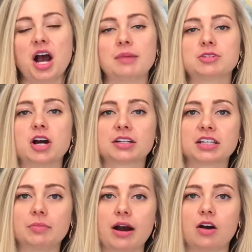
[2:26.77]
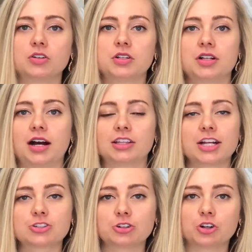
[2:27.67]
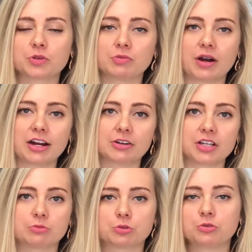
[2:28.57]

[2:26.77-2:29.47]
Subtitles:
I'm talking about electrical rewiring,